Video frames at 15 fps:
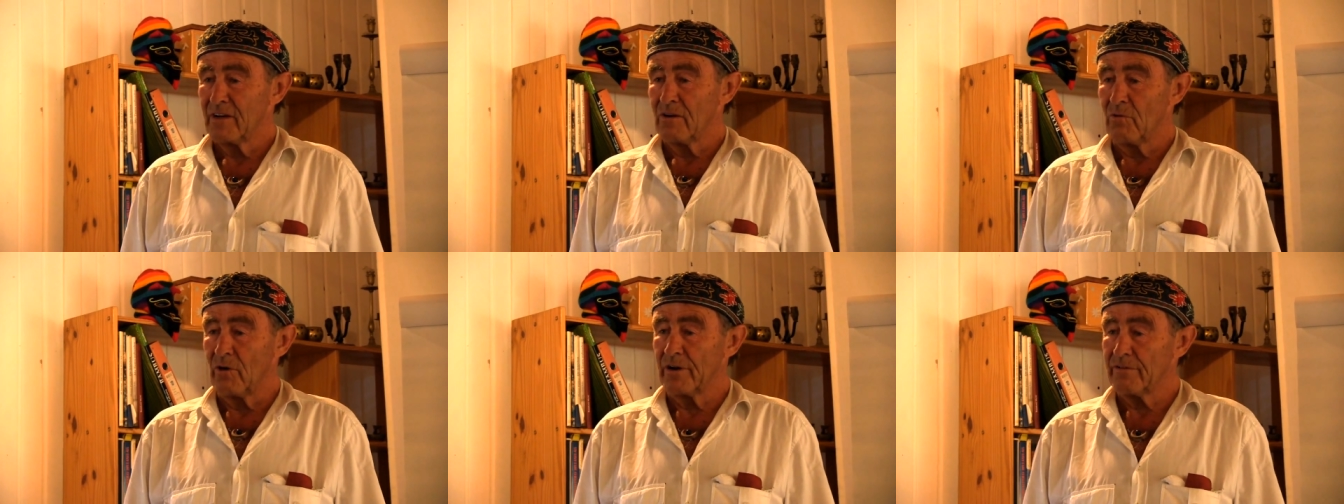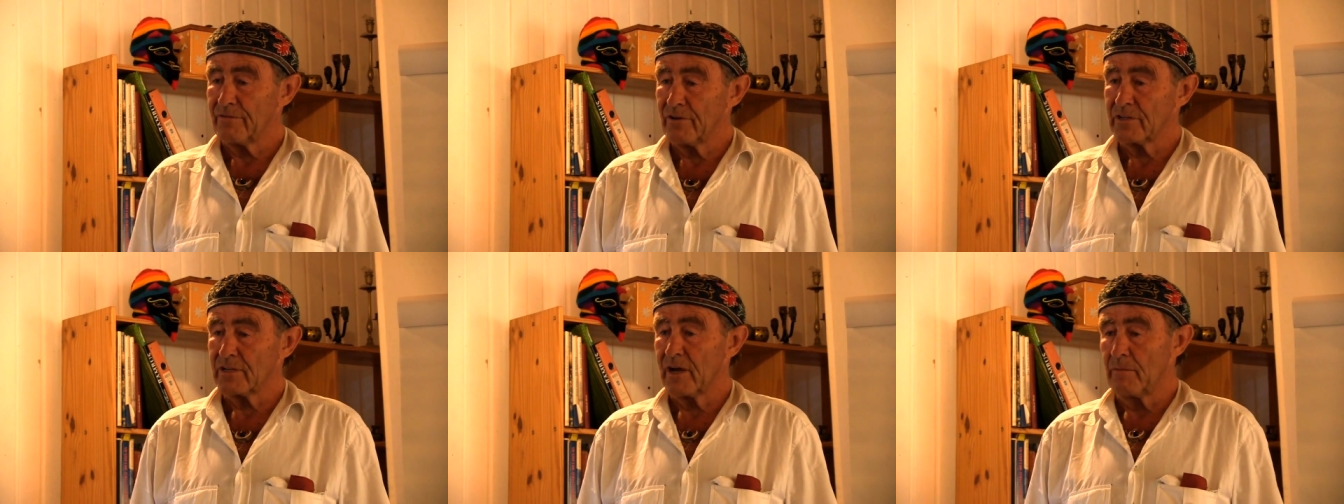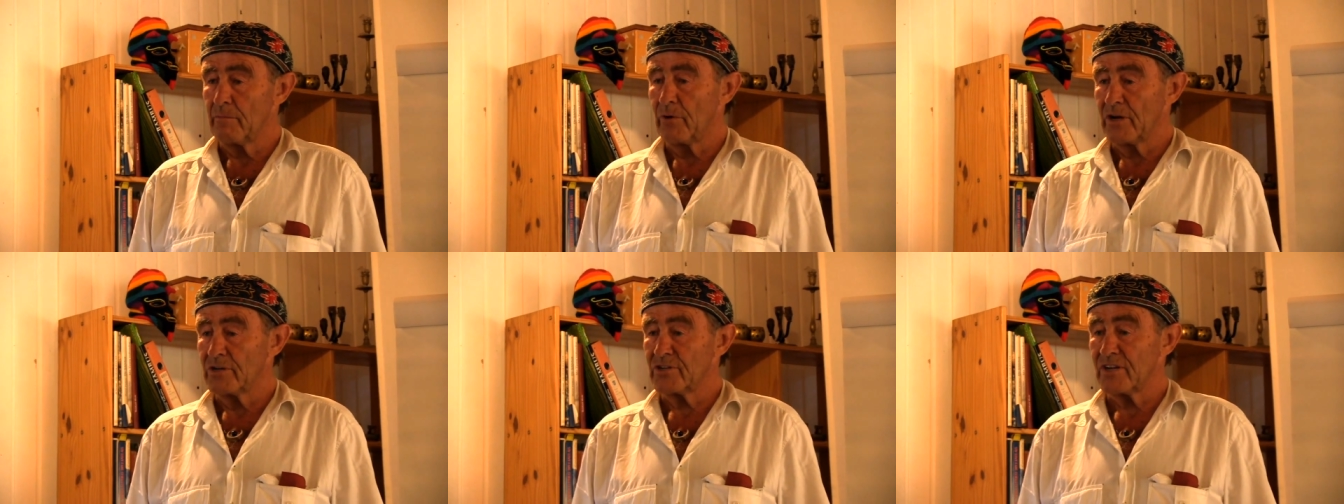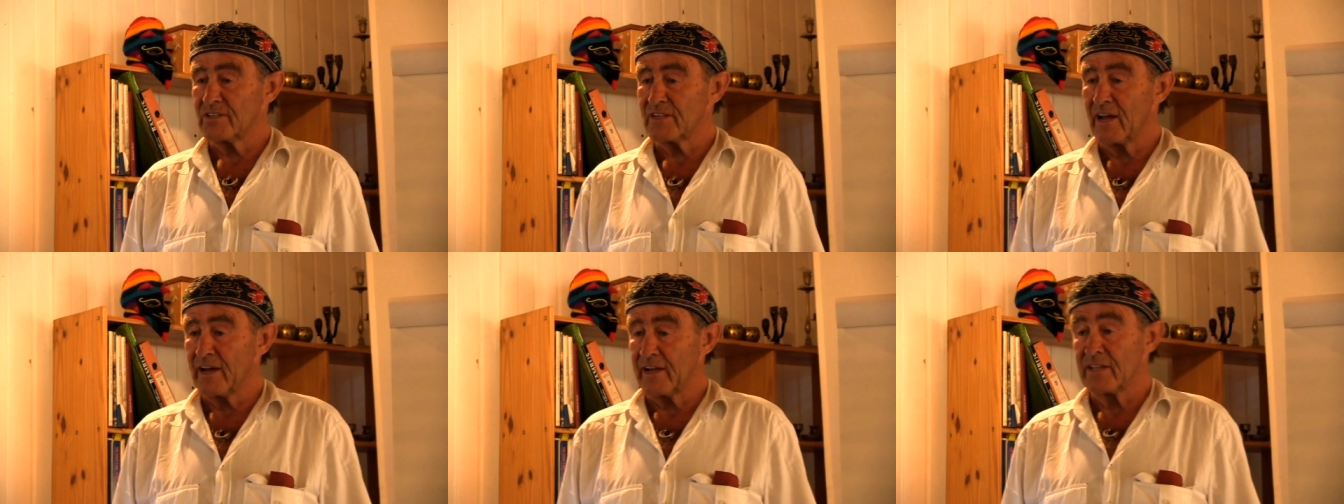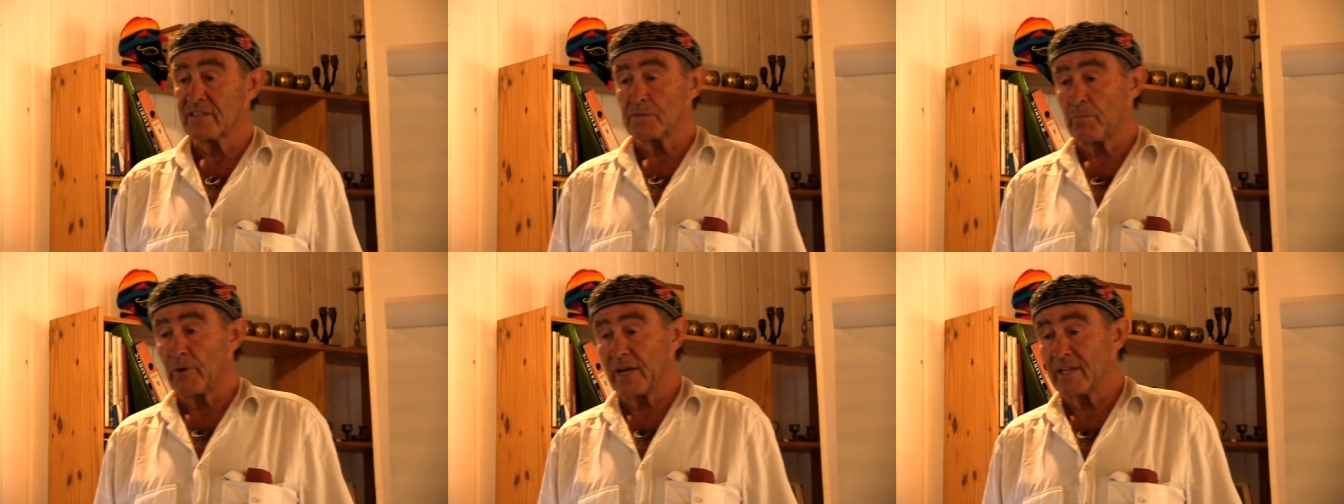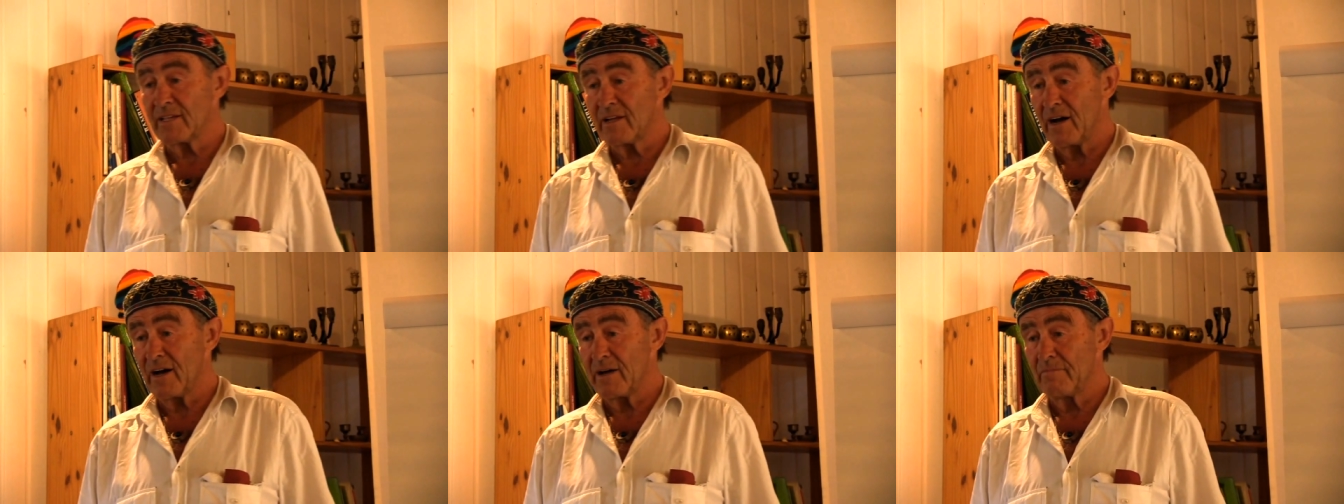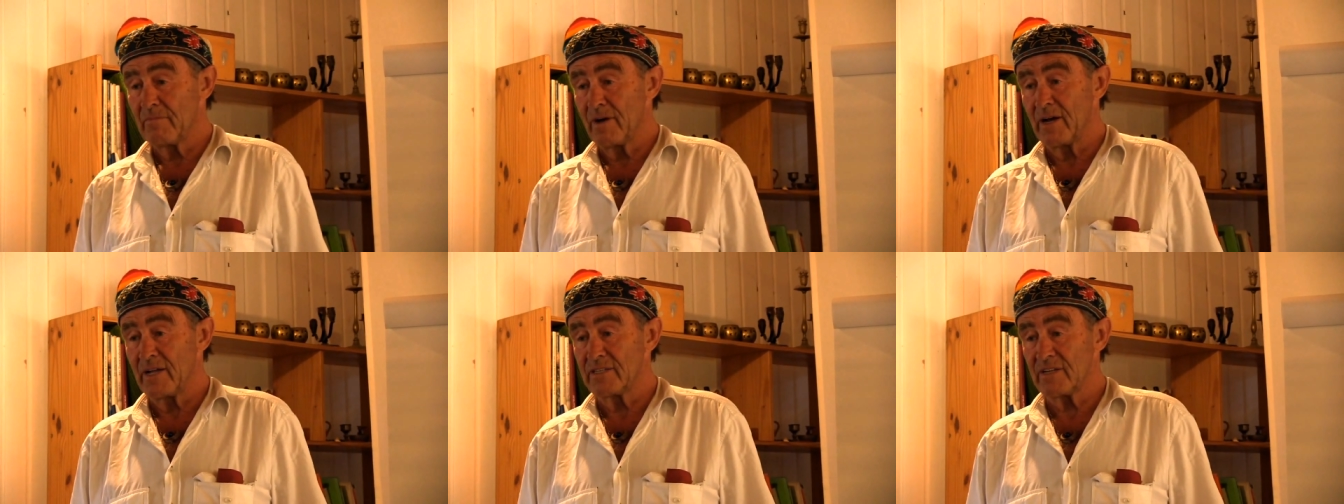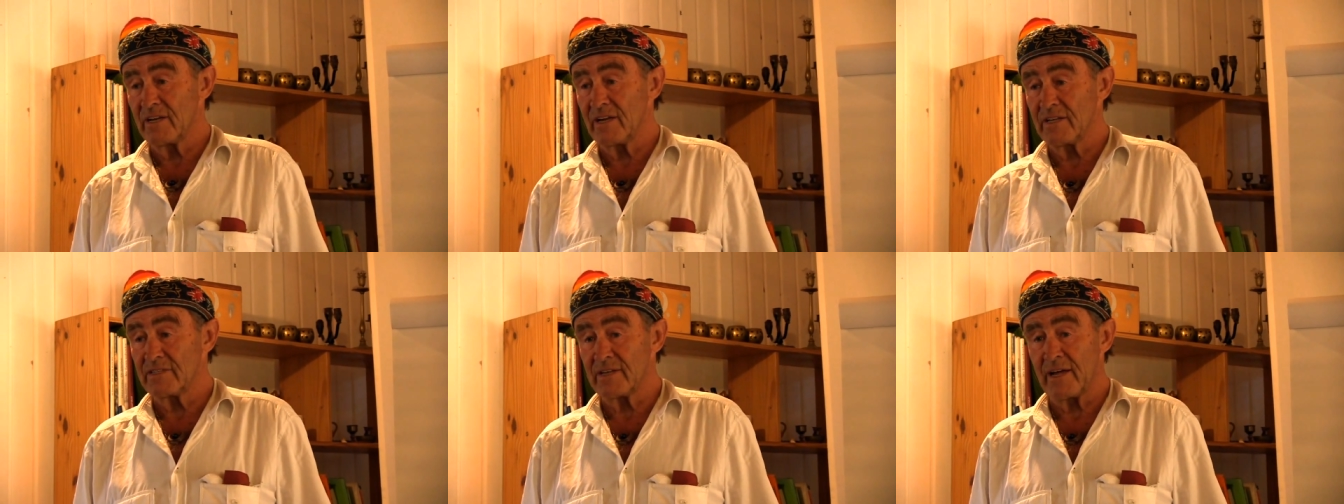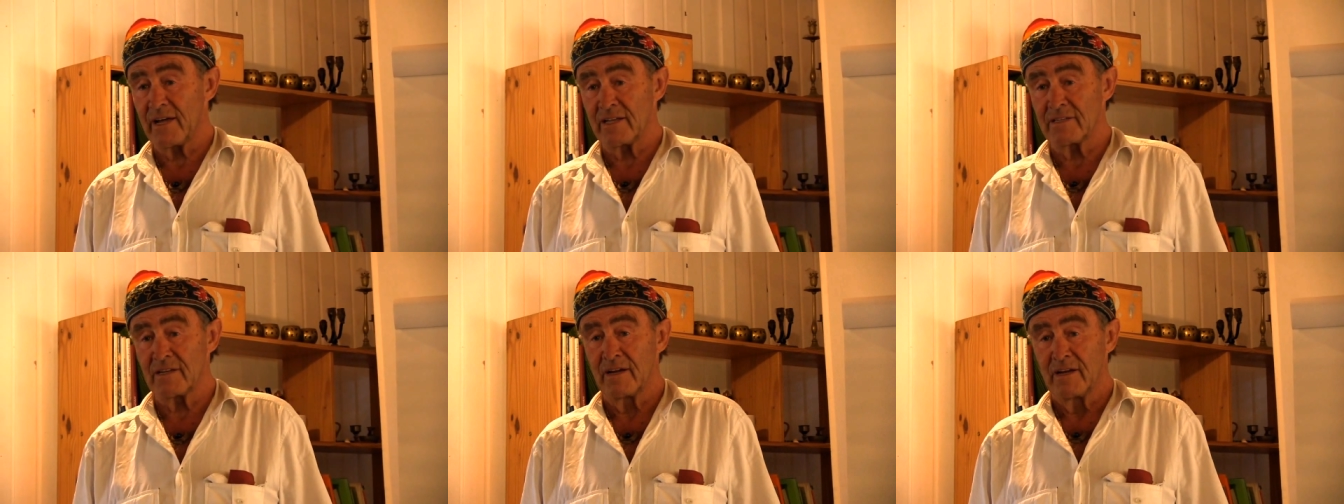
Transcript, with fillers: wonderful temperatures like in springtime and the exact